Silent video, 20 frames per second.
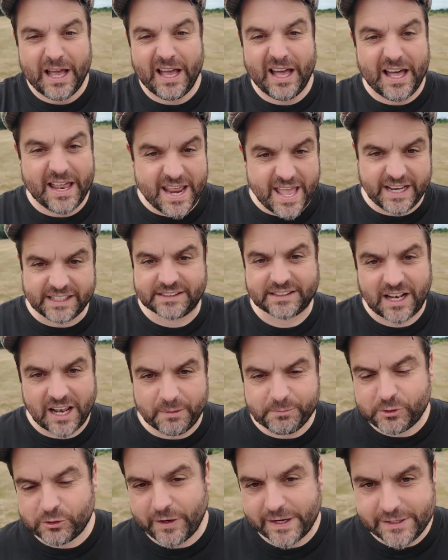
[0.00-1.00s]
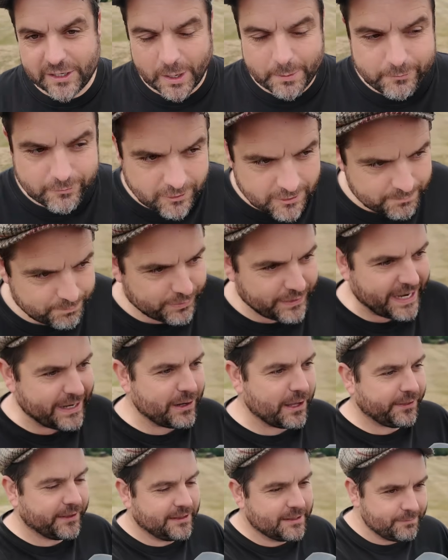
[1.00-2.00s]
an ex-club trained homegrown player,
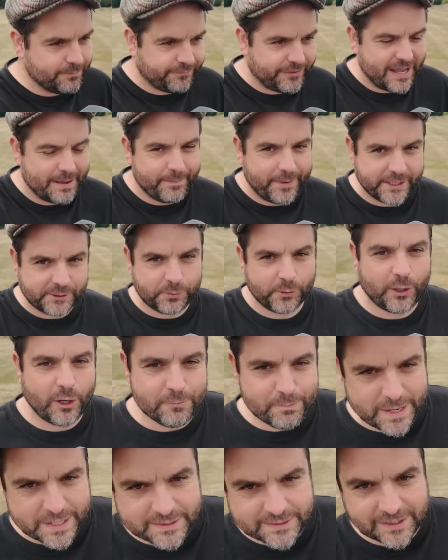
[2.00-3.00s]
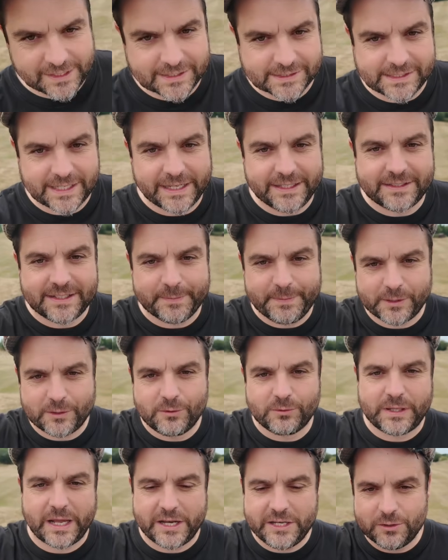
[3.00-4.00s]
I think the fan base will go mental and say,
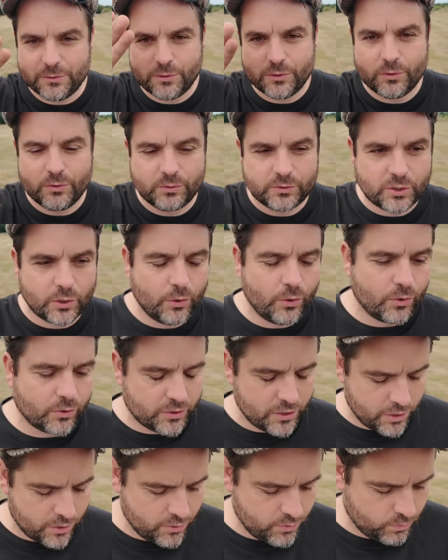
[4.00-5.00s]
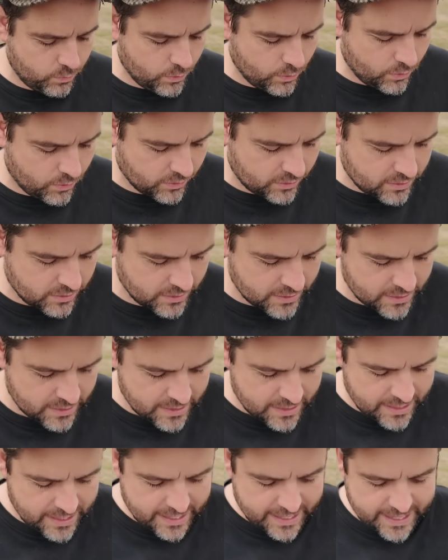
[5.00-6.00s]
typical Daniel, all talk, no walk.
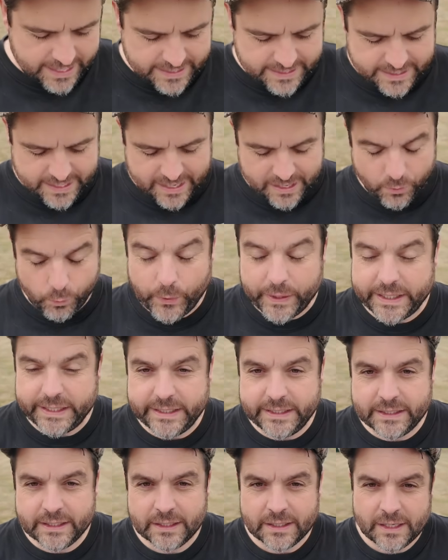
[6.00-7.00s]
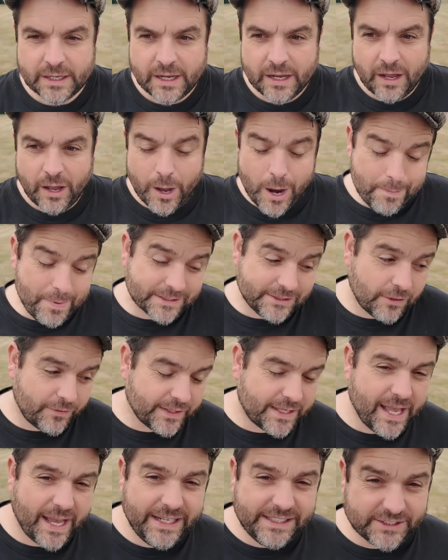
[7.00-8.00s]
And we hope that's not
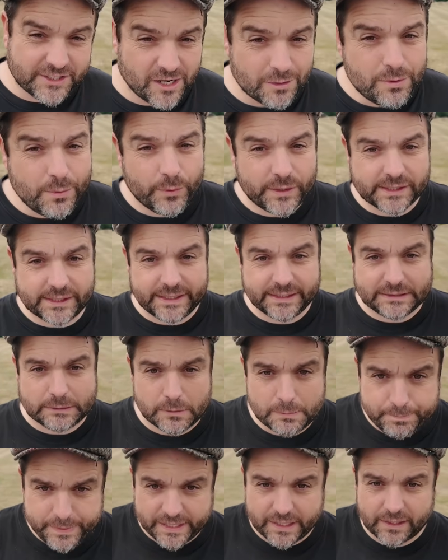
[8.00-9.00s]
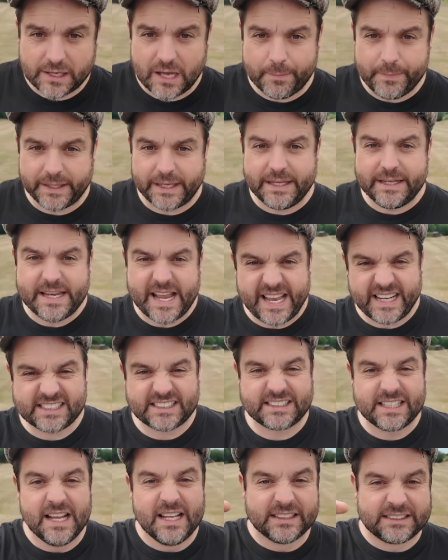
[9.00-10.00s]
the case. We want to see someone bigger coming in
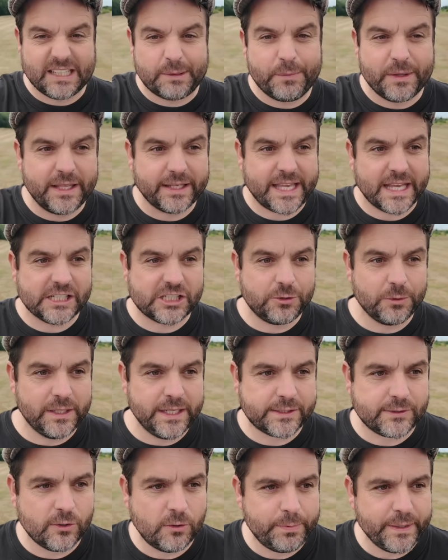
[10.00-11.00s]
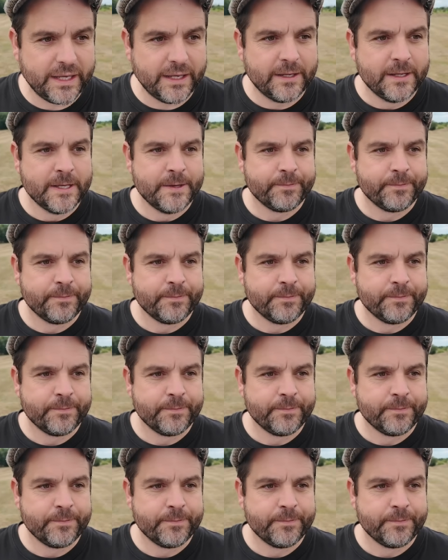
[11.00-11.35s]
next, someone that gets you a little bit